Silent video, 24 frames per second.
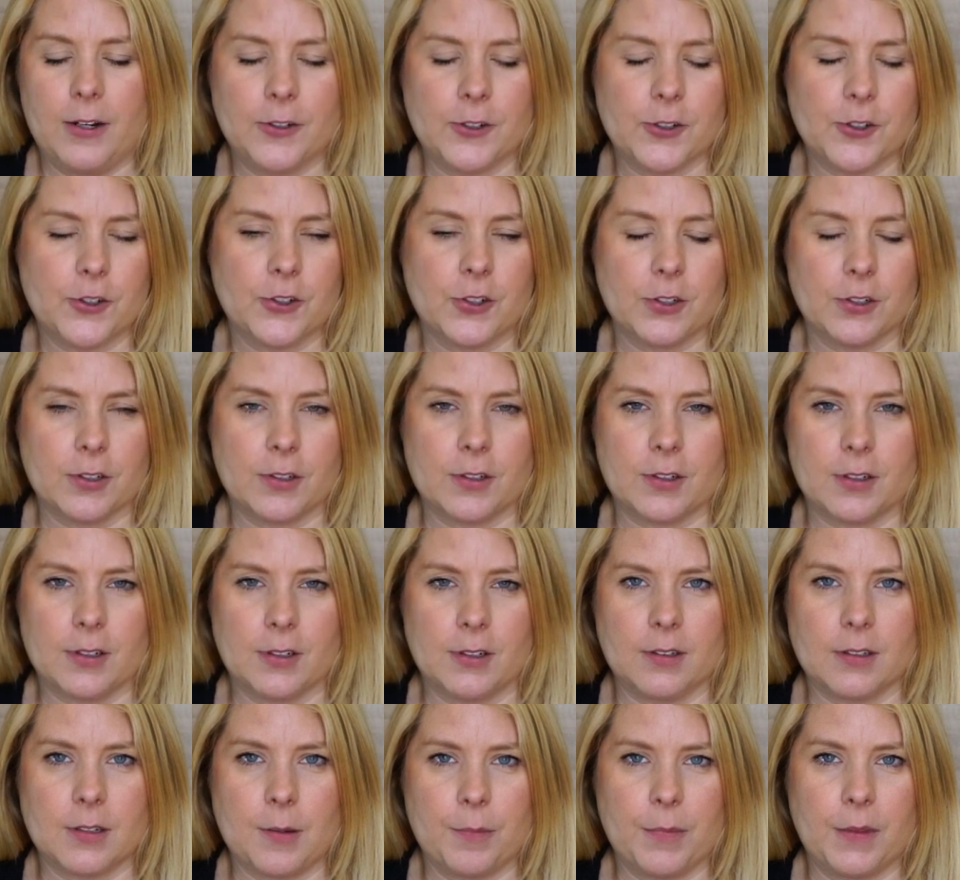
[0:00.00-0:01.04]
It's
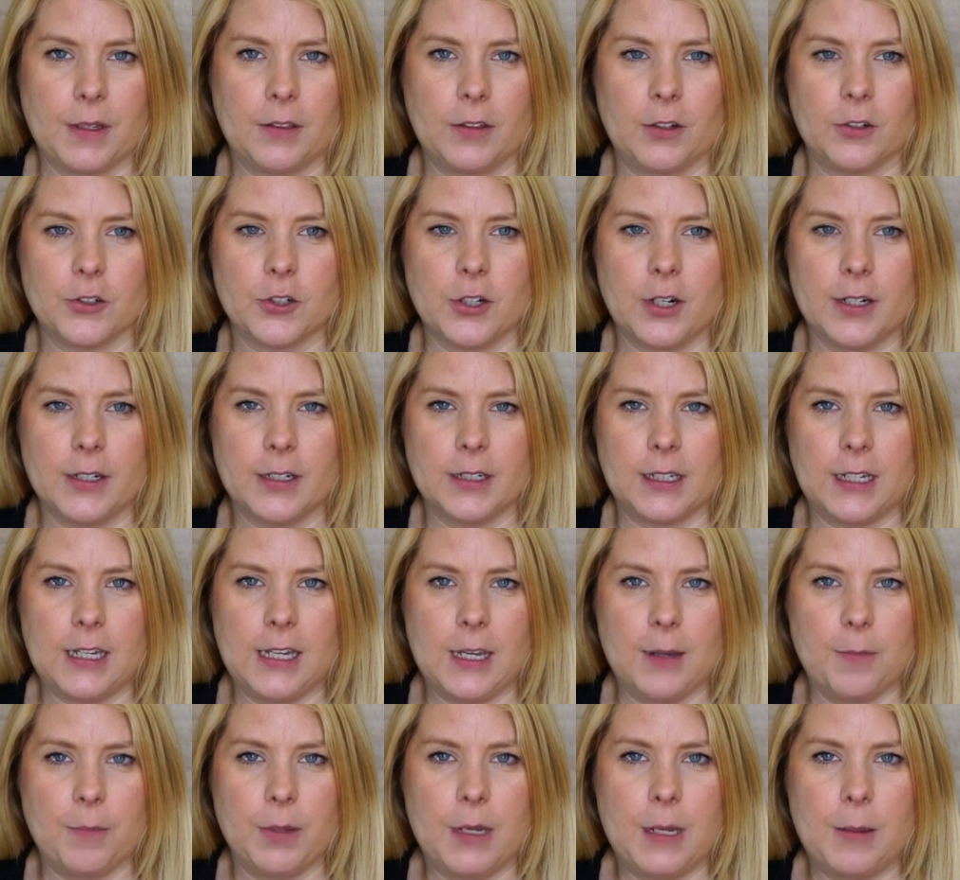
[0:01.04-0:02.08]
just something they're trying to
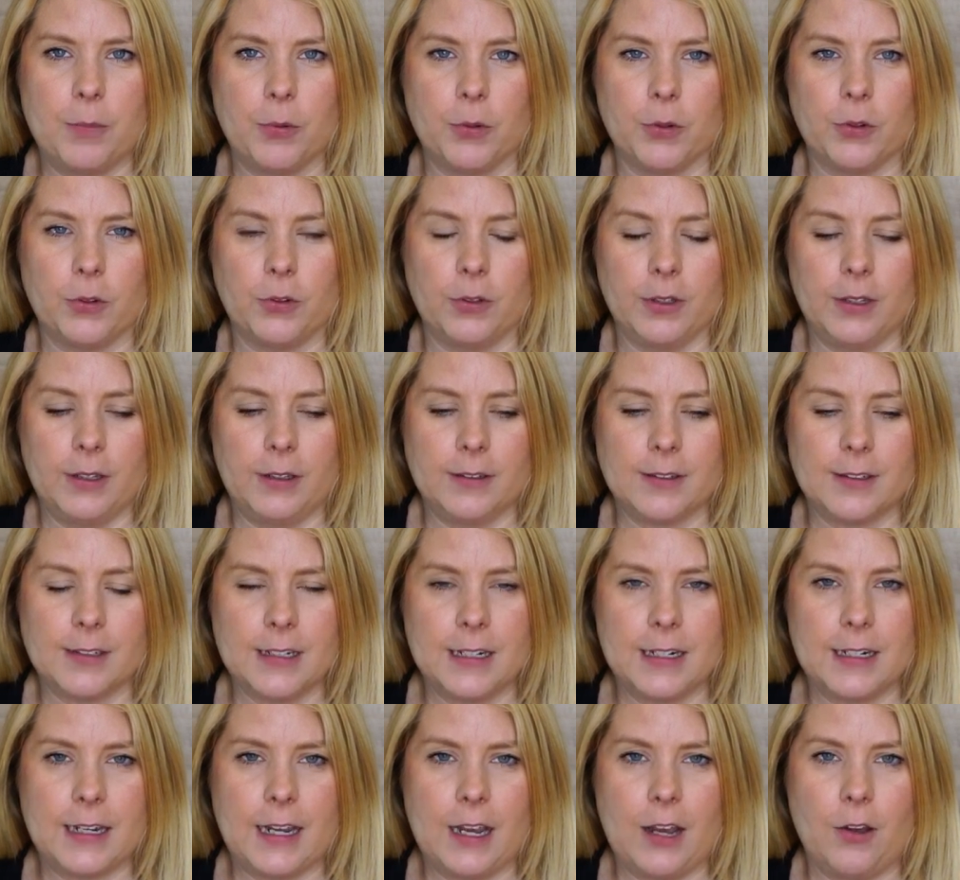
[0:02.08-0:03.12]
keep people
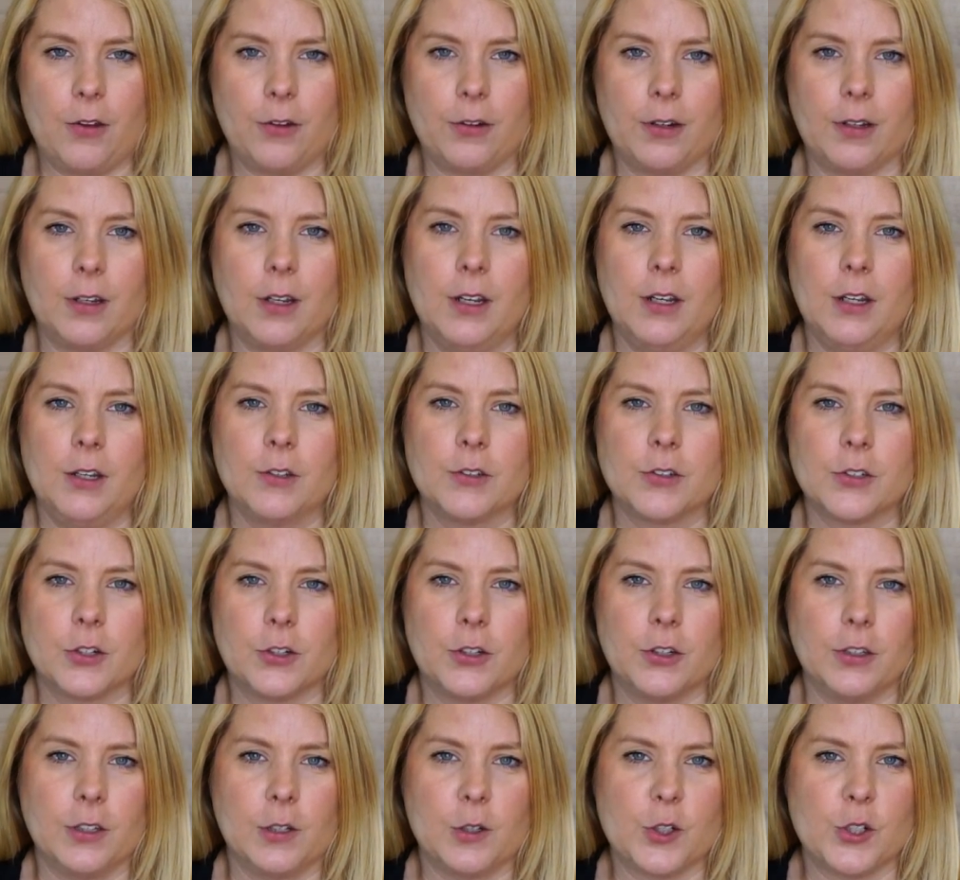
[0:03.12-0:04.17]
sitting down,
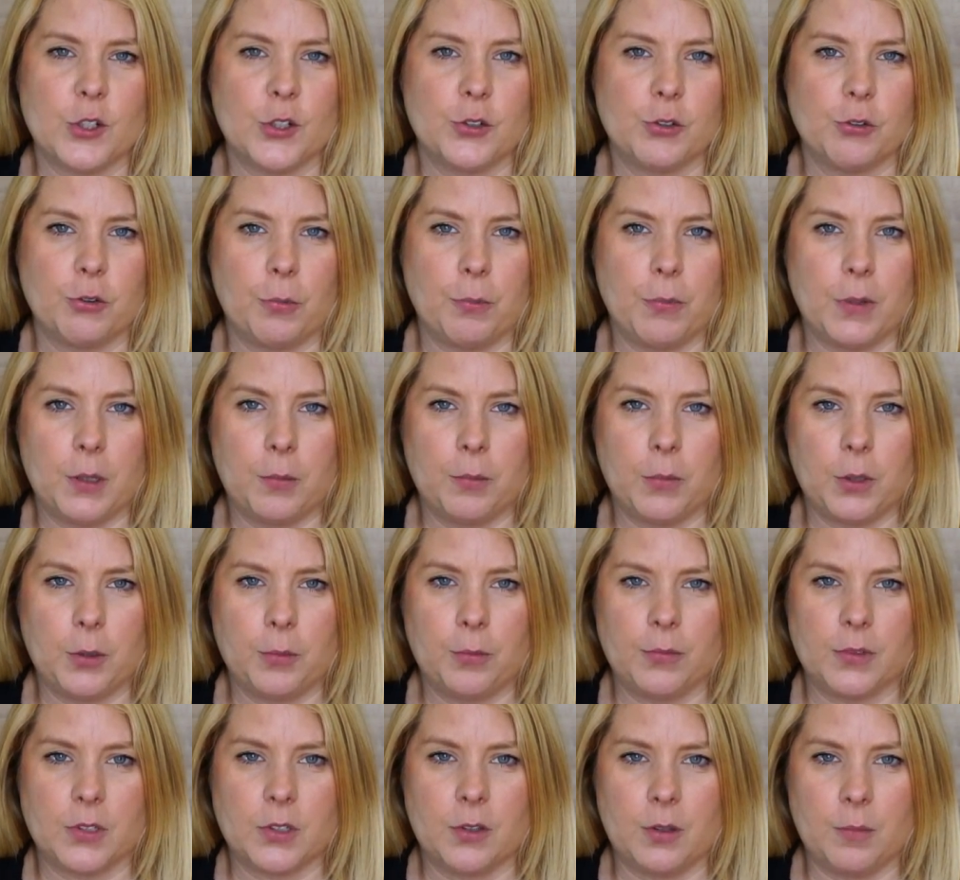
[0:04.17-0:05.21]
circulation to a
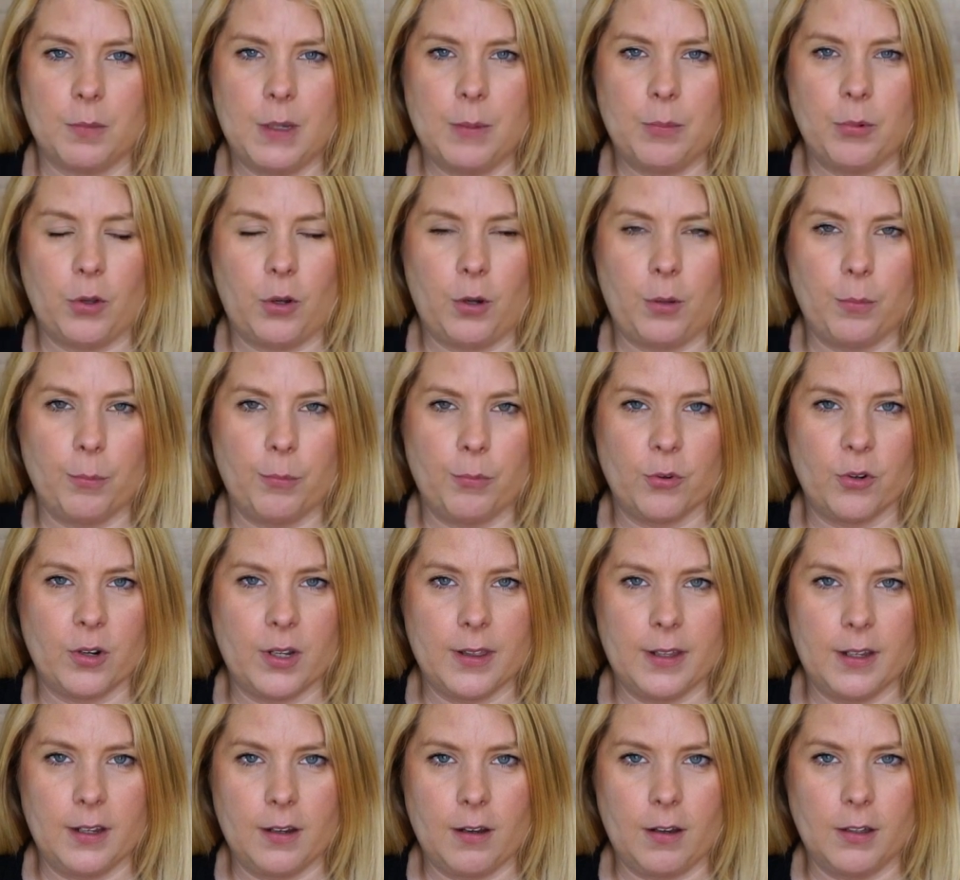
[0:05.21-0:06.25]
minimum so that people aren't
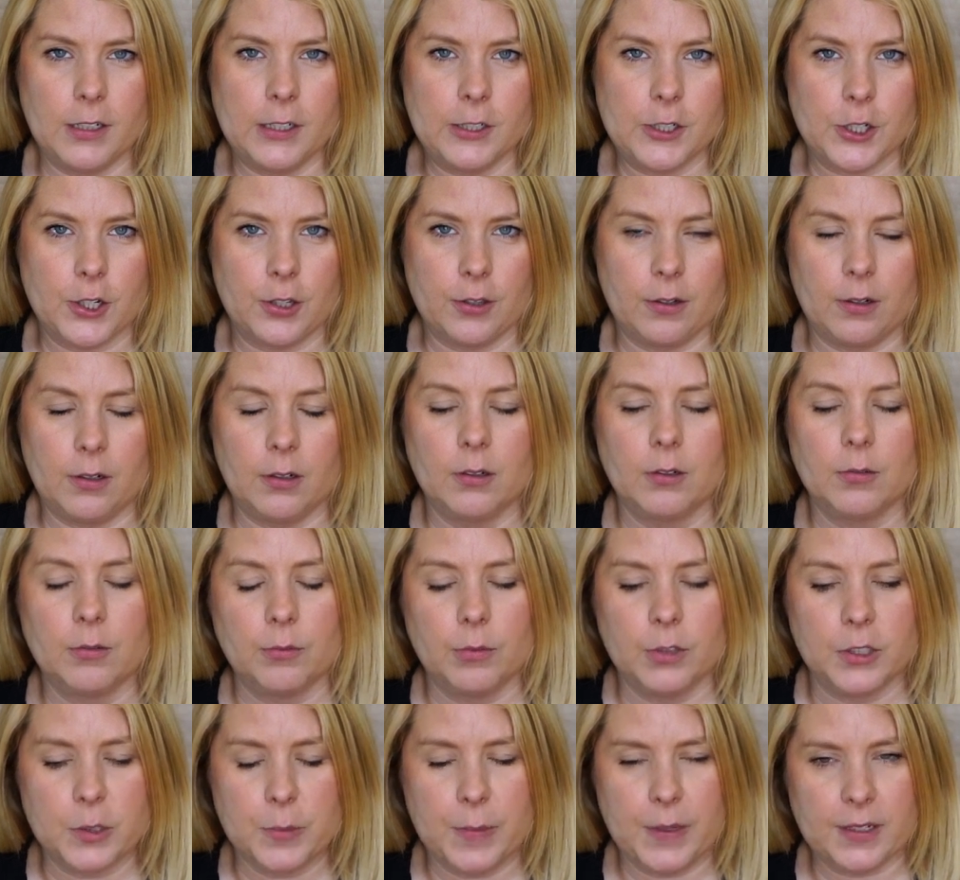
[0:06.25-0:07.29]
breathing on each other,
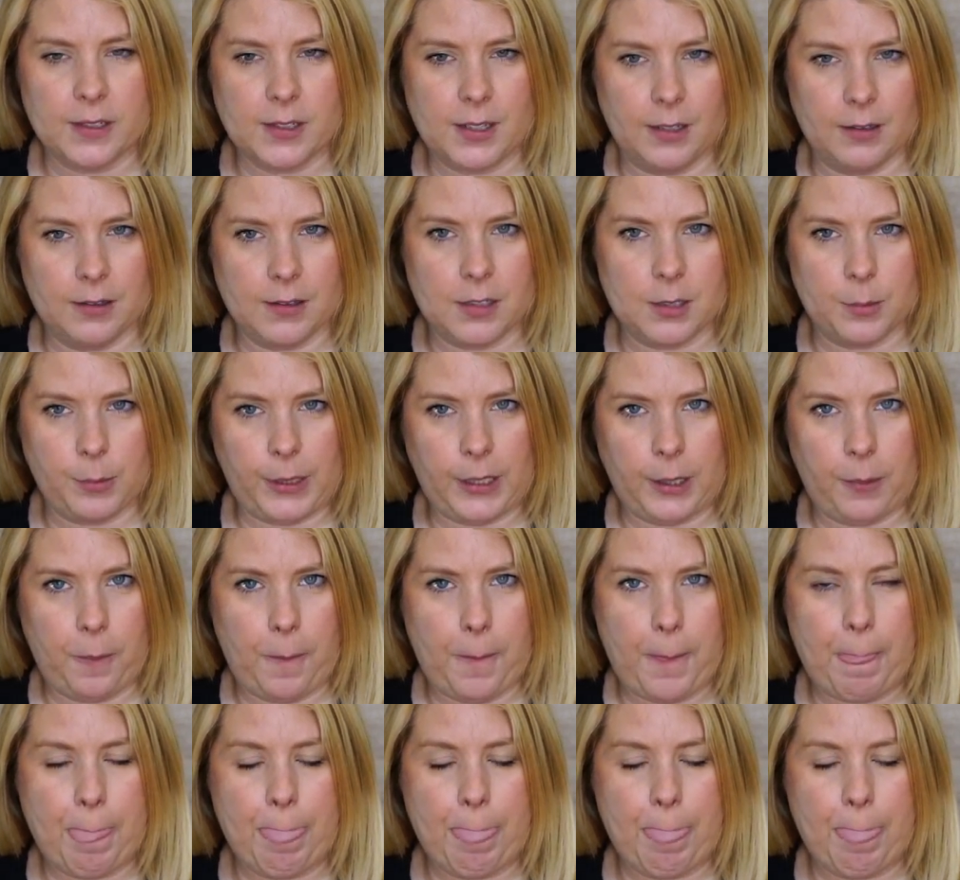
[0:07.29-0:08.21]
which makes sense to me.